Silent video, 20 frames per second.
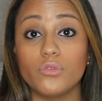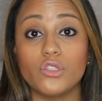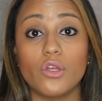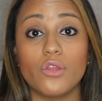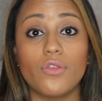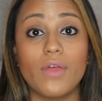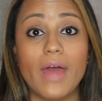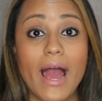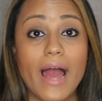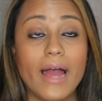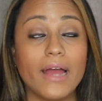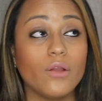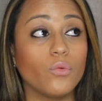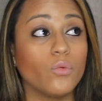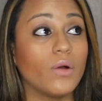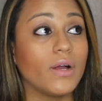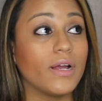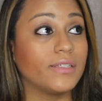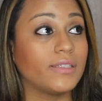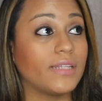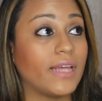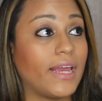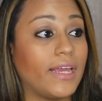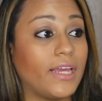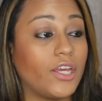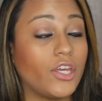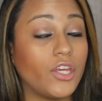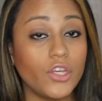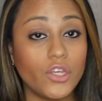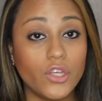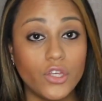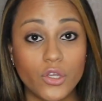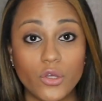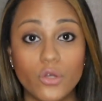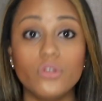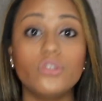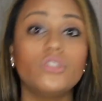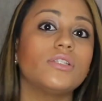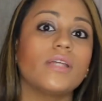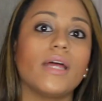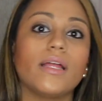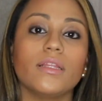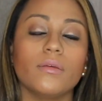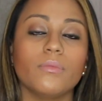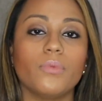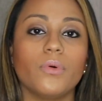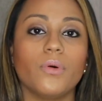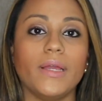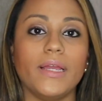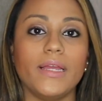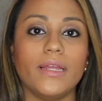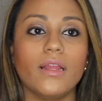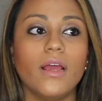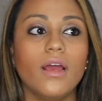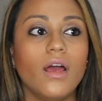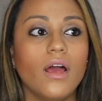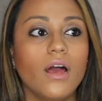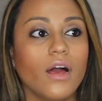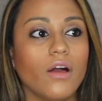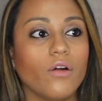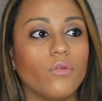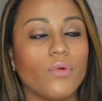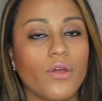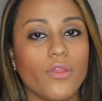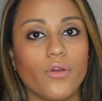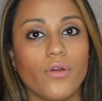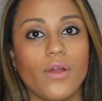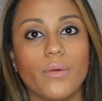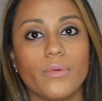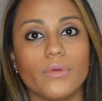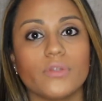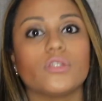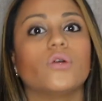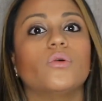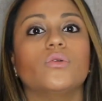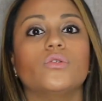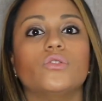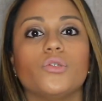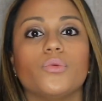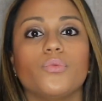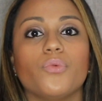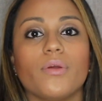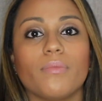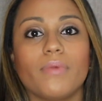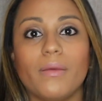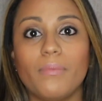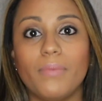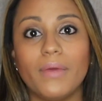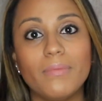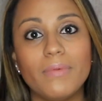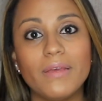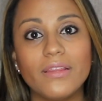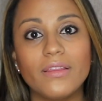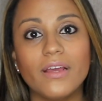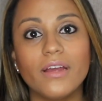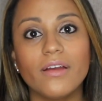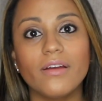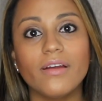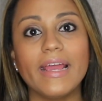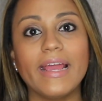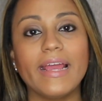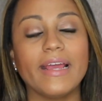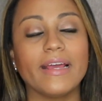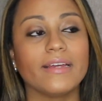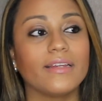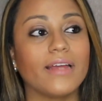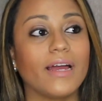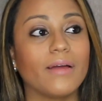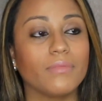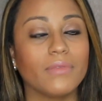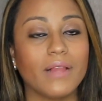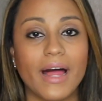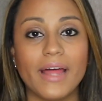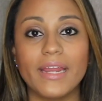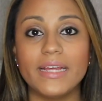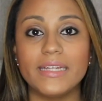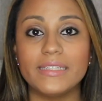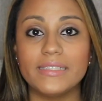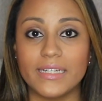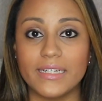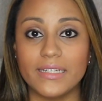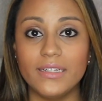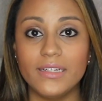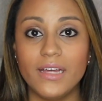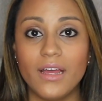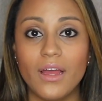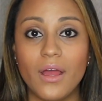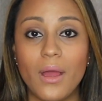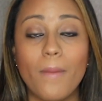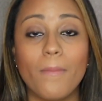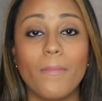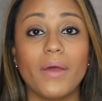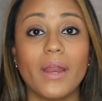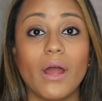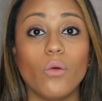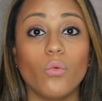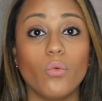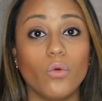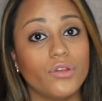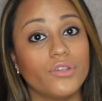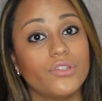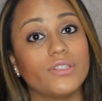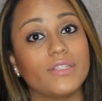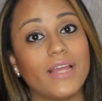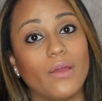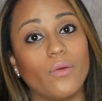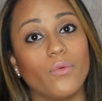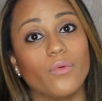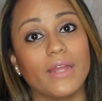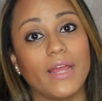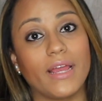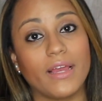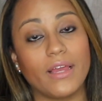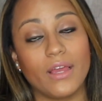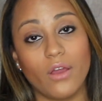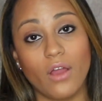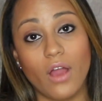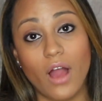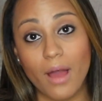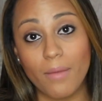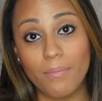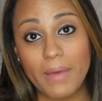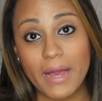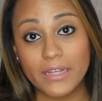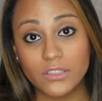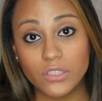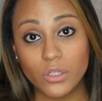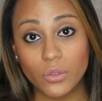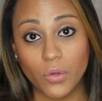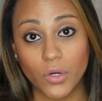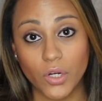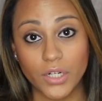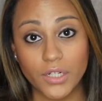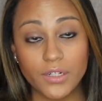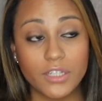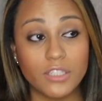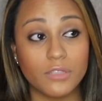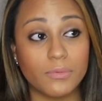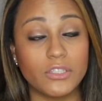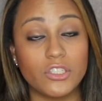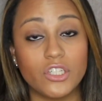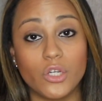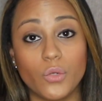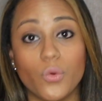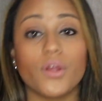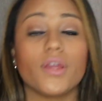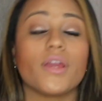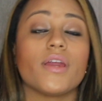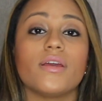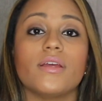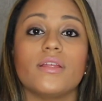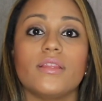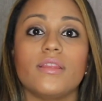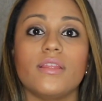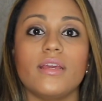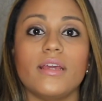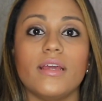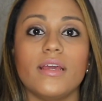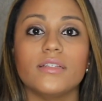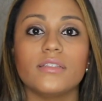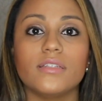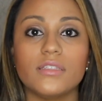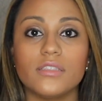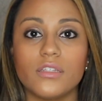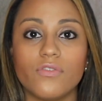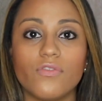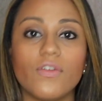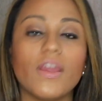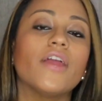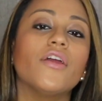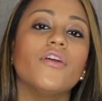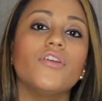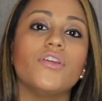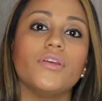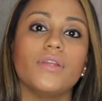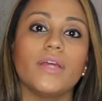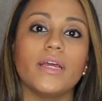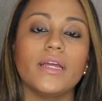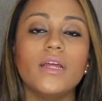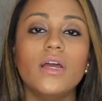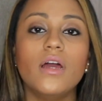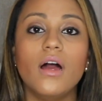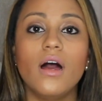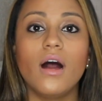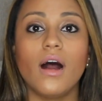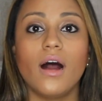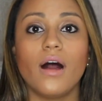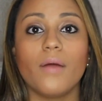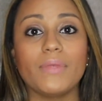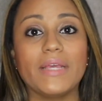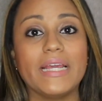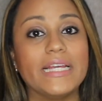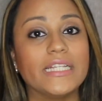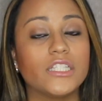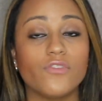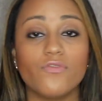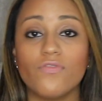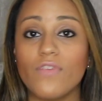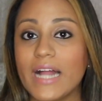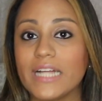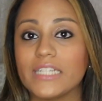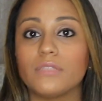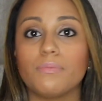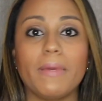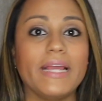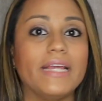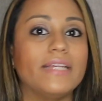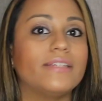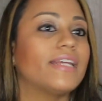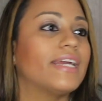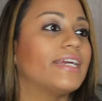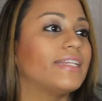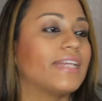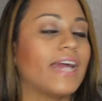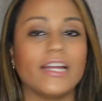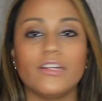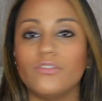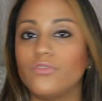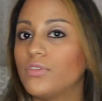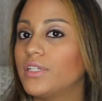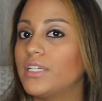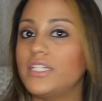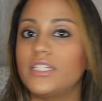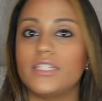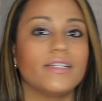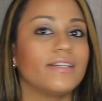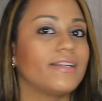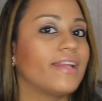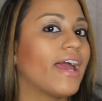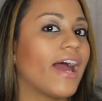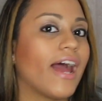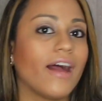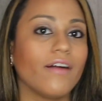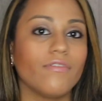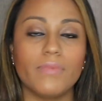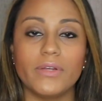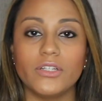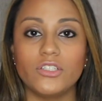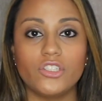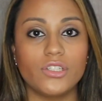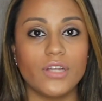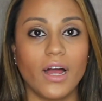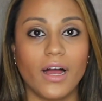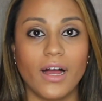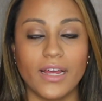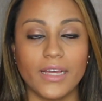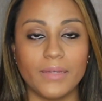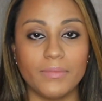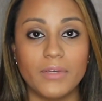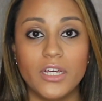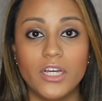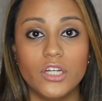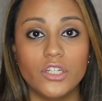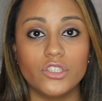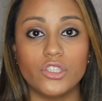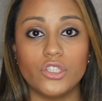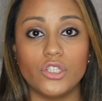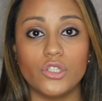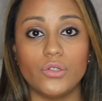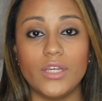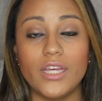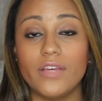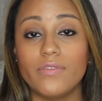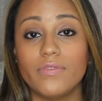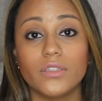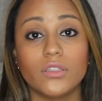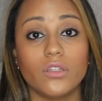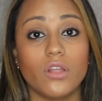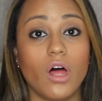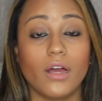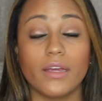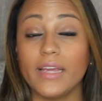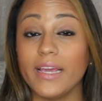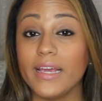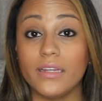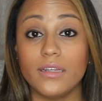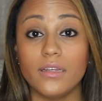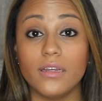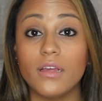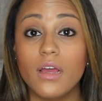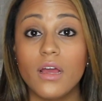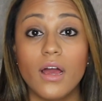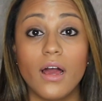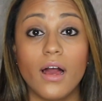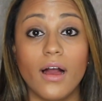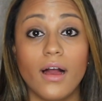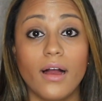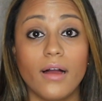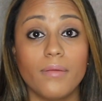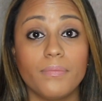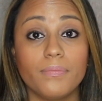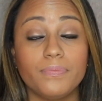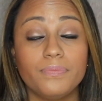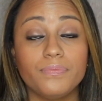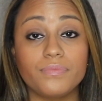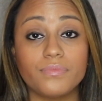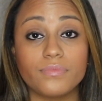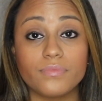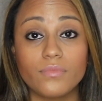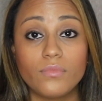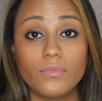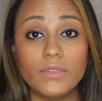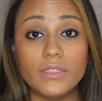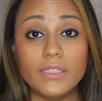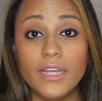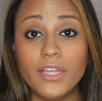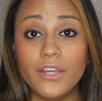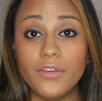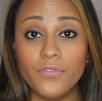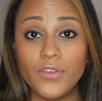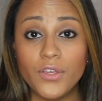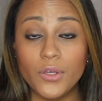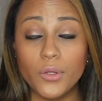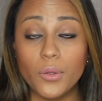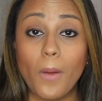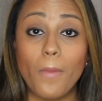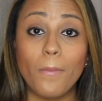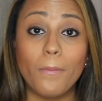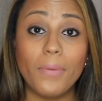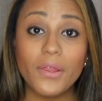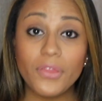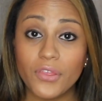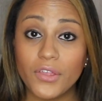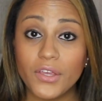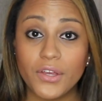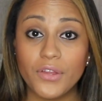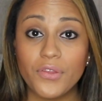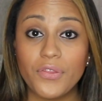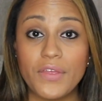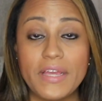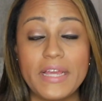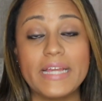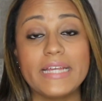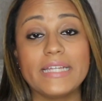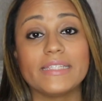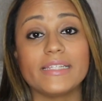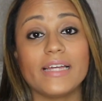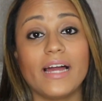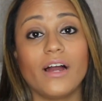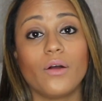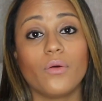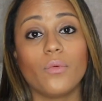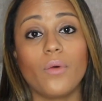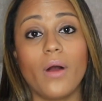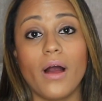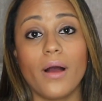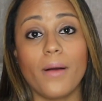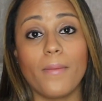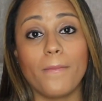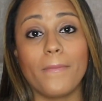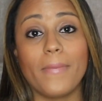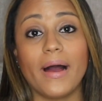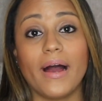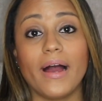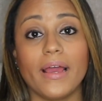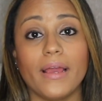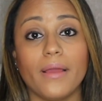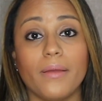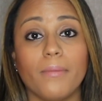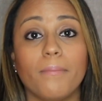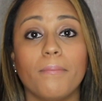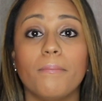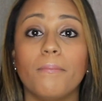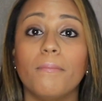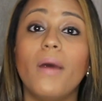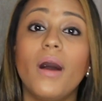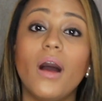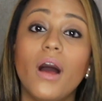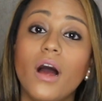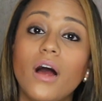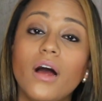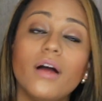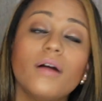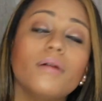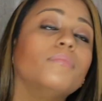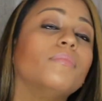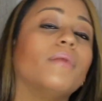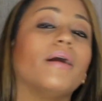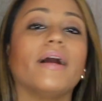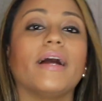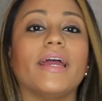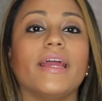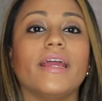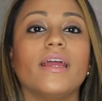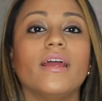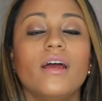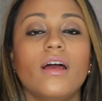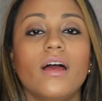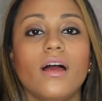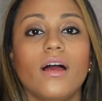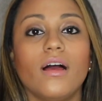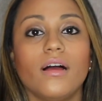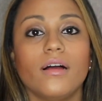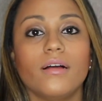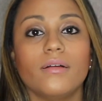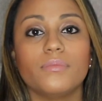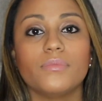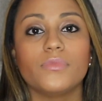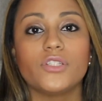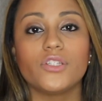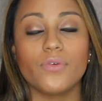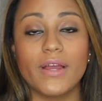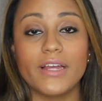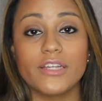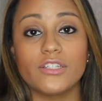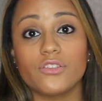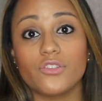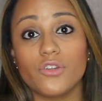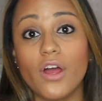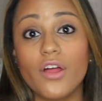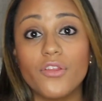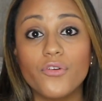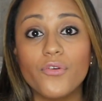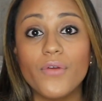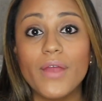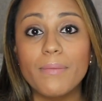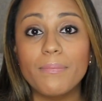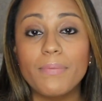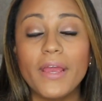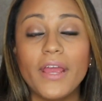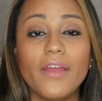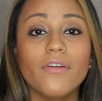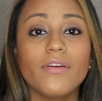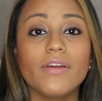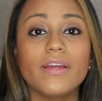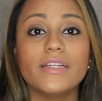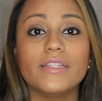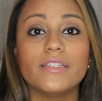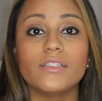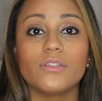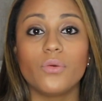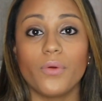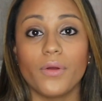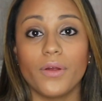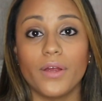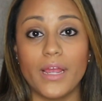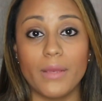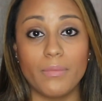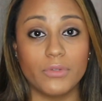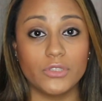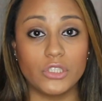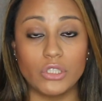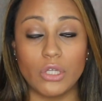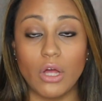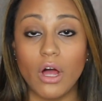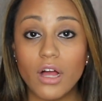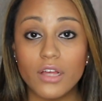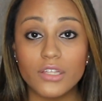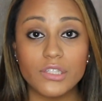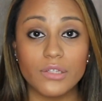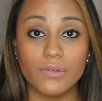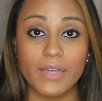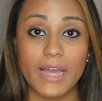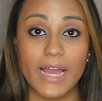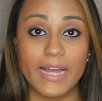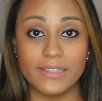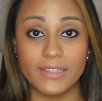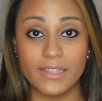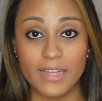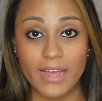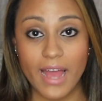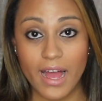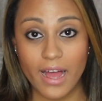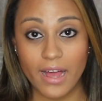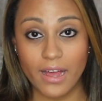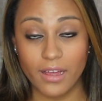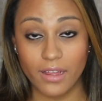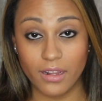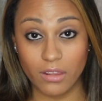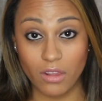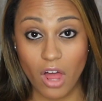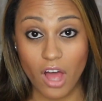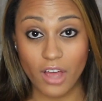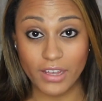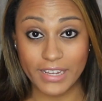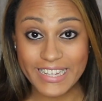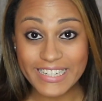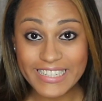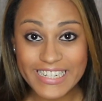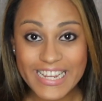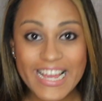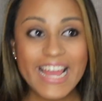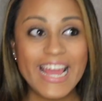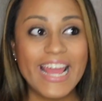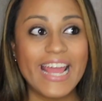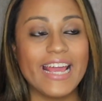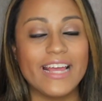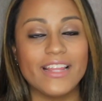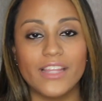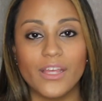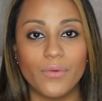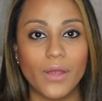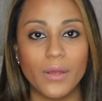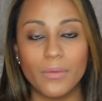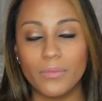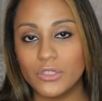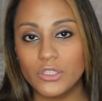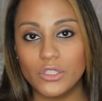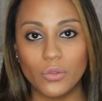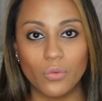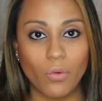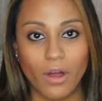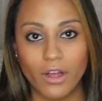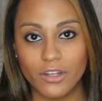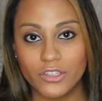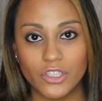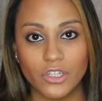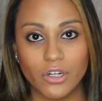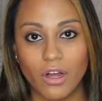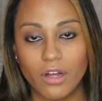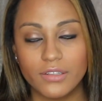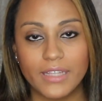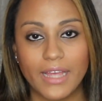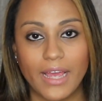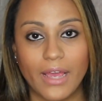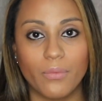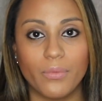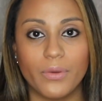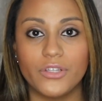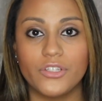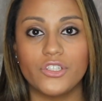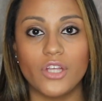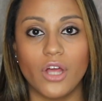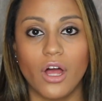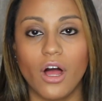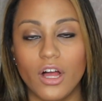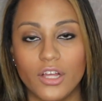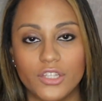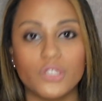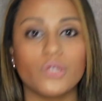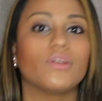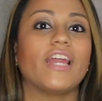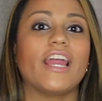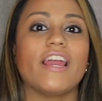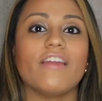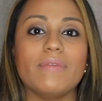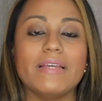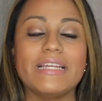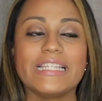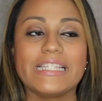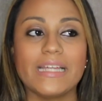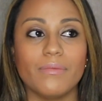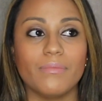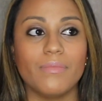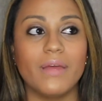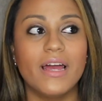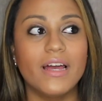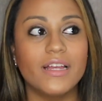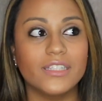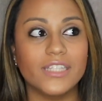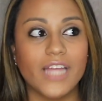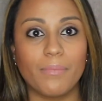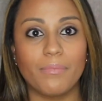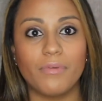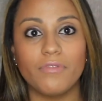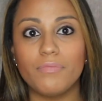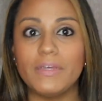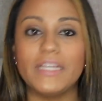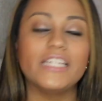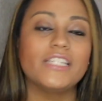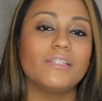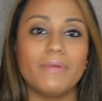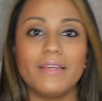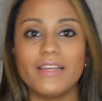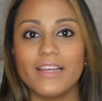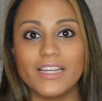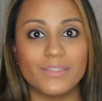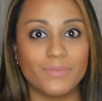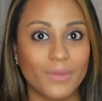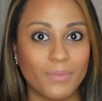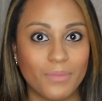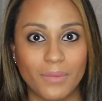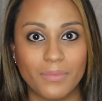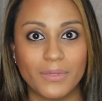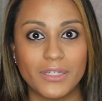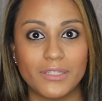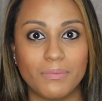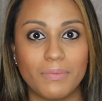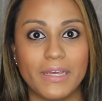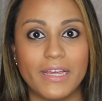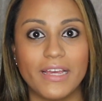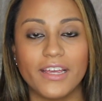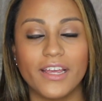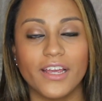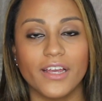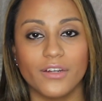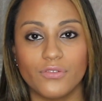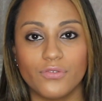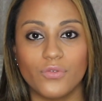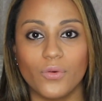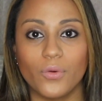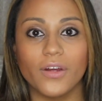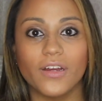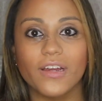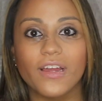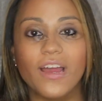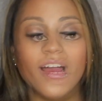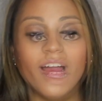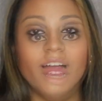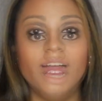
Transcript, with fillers: So that was a huge selling point of whether I was going to bring my baby there, and I'm glad I did. But I will say, when I got back to work, especially working in the intensive care unit, it's fast-paced, and I really didn't have much time to even log in and view. But the good thing is that my mom, my Sarai's other grandparents were able to also get the login, and they were able to watch her all day, which also gave me some type of peace because my baby is being cared for.